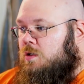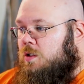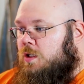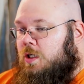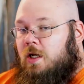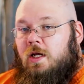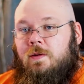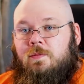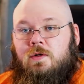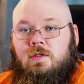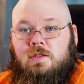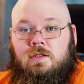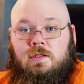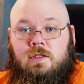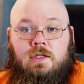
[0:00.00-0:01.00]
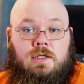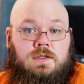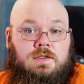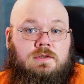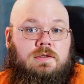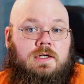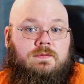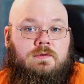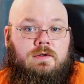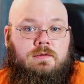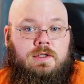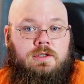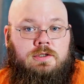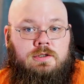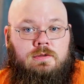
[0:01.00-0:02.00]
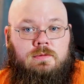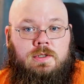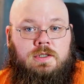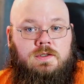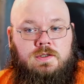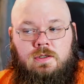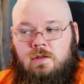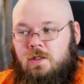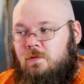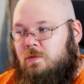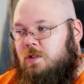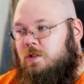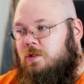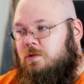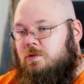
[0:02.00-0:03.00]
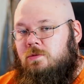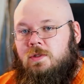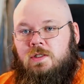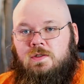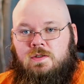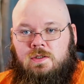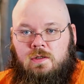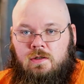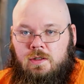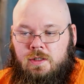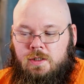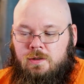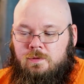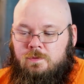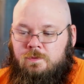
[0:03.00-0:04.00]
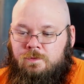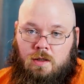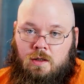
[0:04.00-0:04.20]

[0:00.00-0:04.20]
Like, I personally also have no issue reinstalling Windows, reinstalling